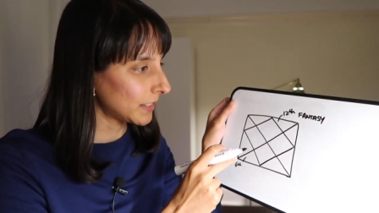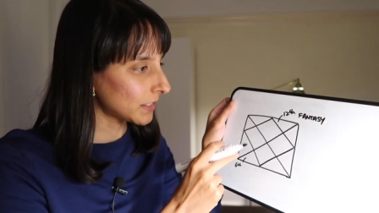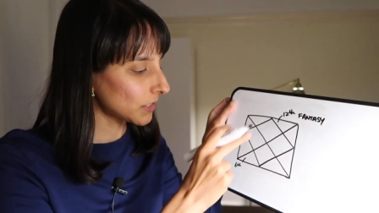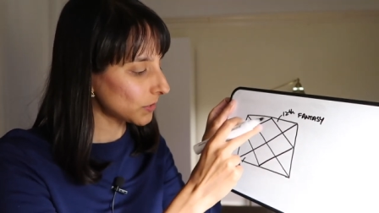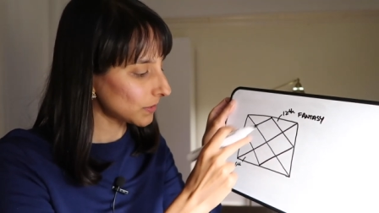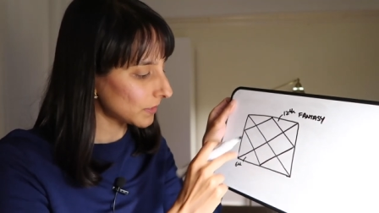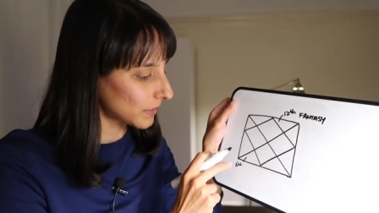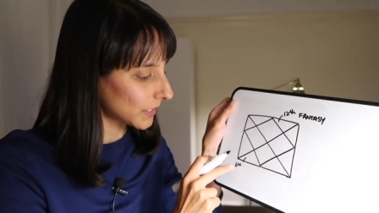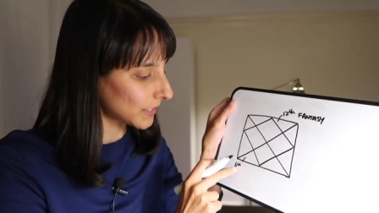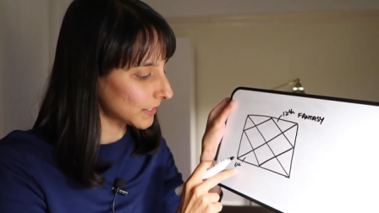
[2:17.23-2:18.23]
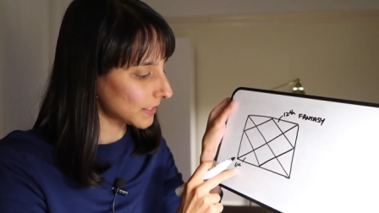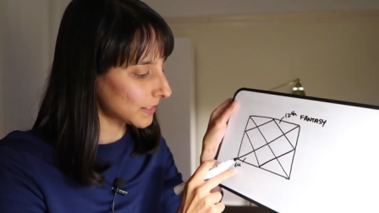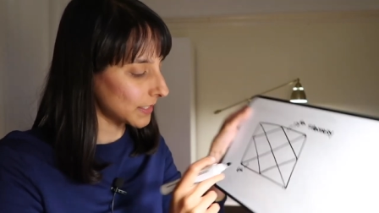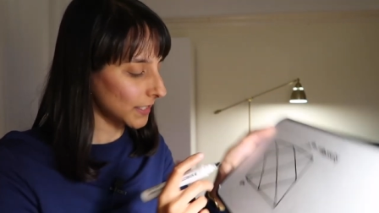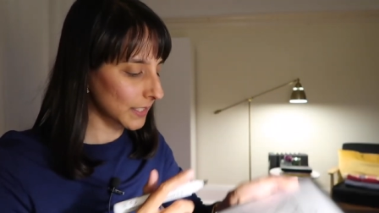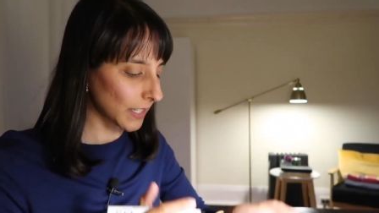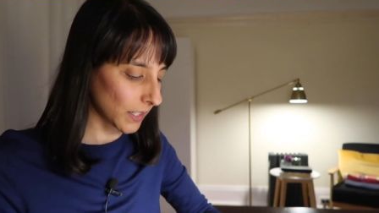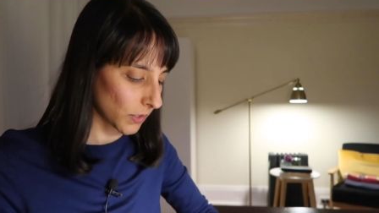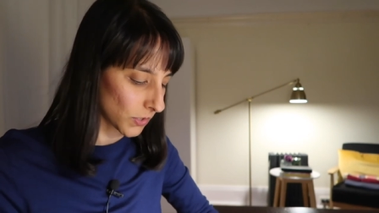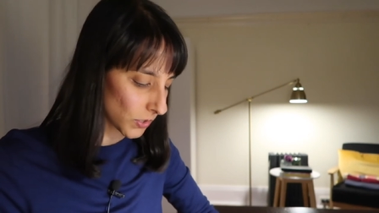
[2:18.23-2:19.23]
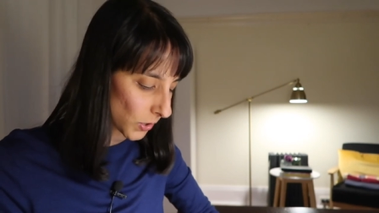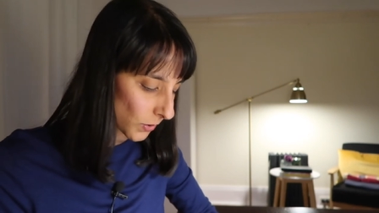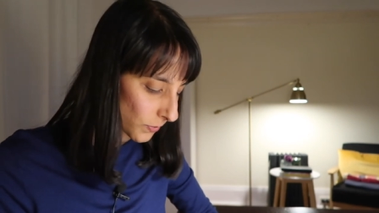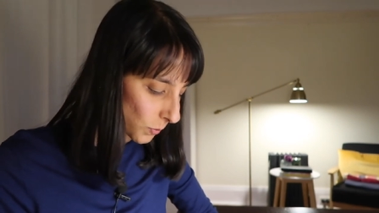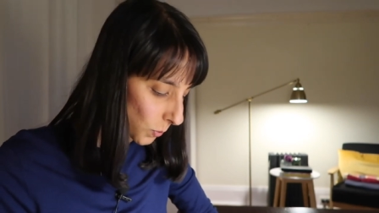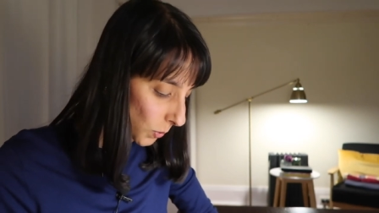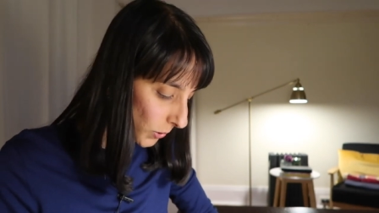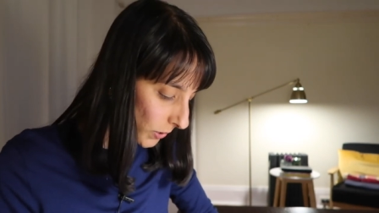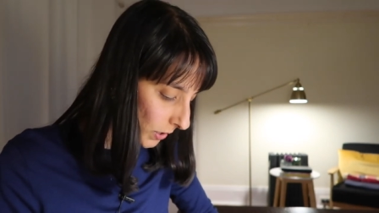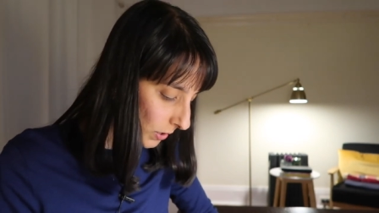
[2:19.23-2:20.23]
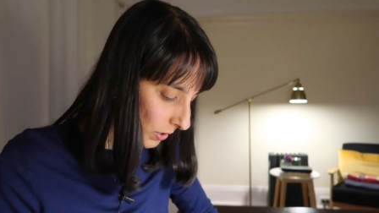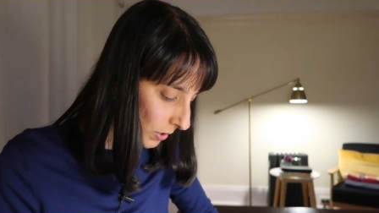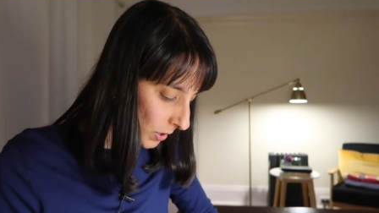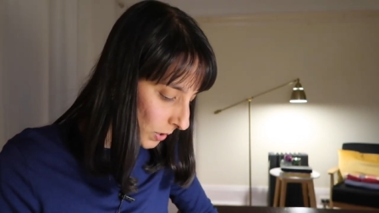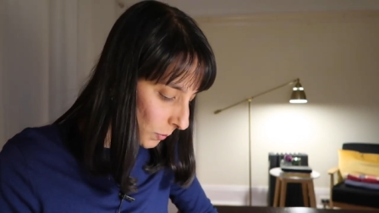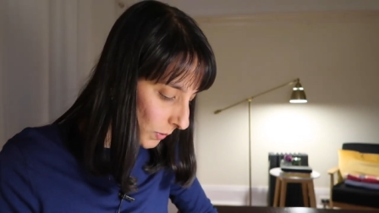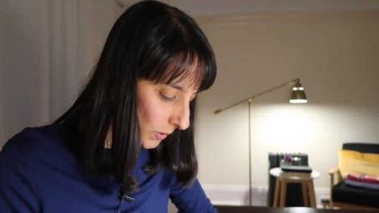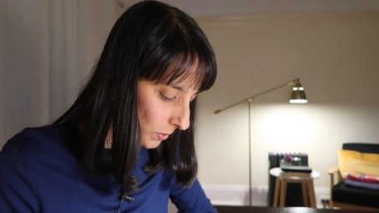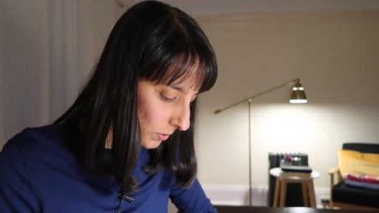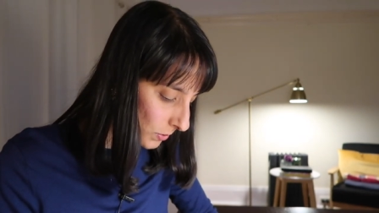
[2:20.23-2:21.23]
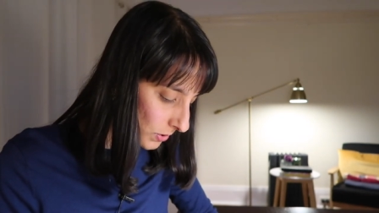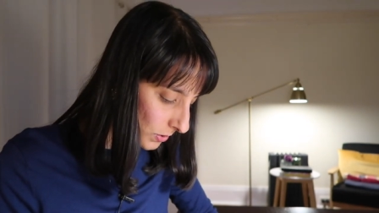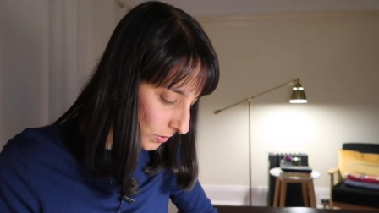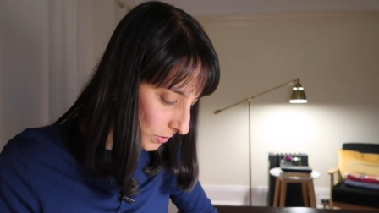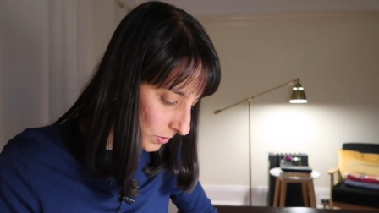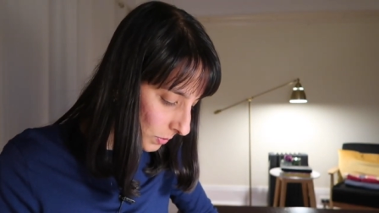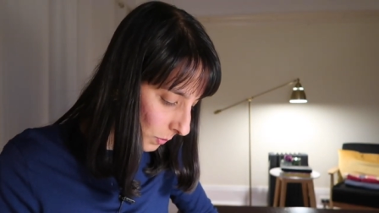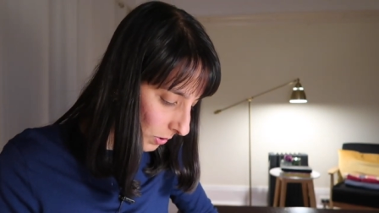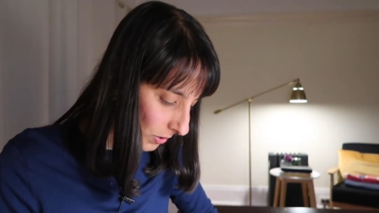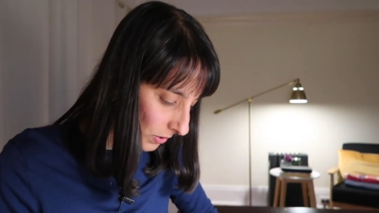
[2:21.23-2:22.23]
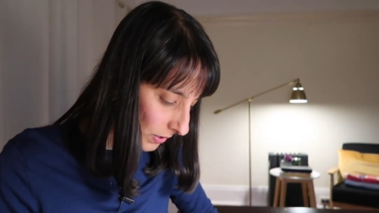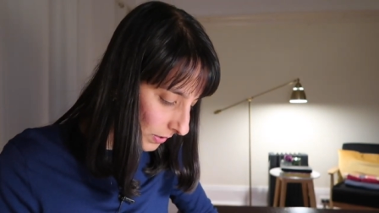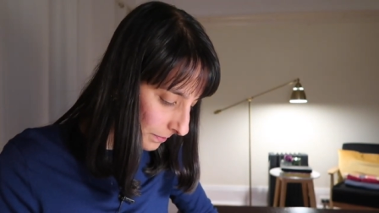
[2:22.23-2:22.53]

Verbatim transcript: So this is the sixth house of work. We could also use the word